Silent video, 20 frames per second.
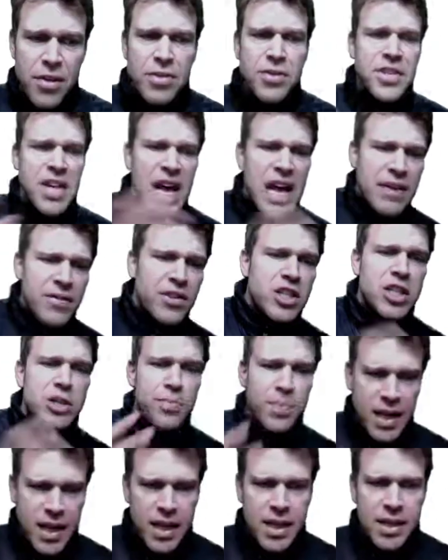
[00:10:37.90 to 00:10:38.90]
neither David
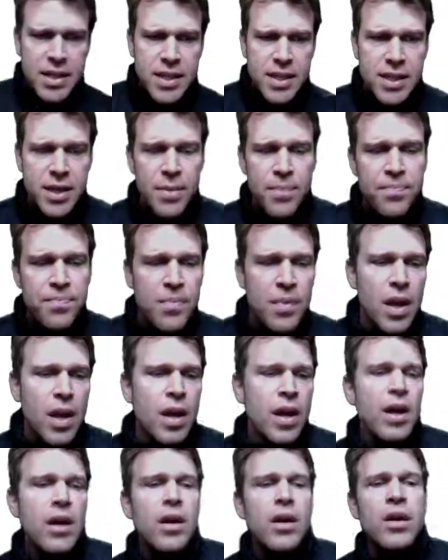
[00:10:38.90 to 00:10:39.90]
speaks,
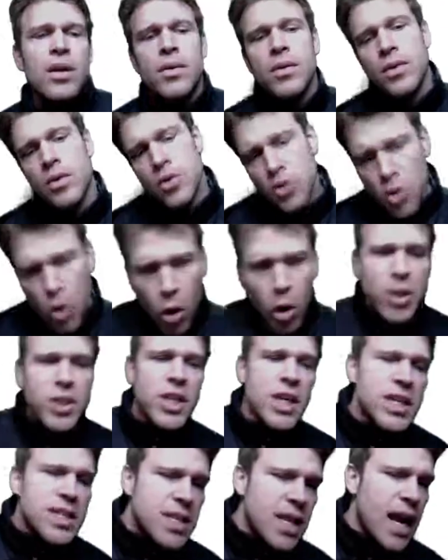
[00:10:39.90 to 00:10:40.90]

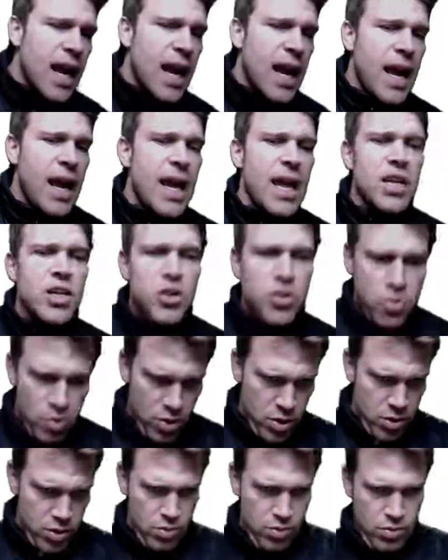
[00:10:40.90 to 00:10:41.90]
nor does
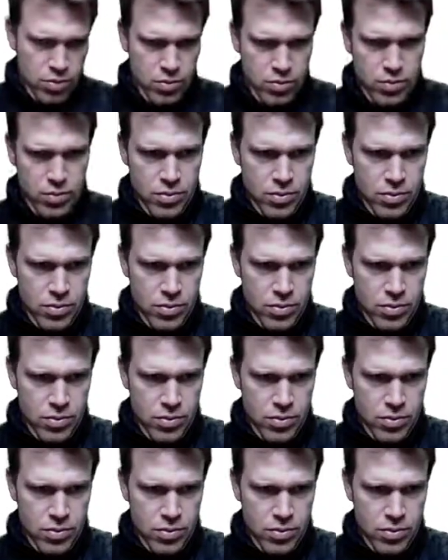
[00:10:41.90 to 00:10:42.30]
Andrew,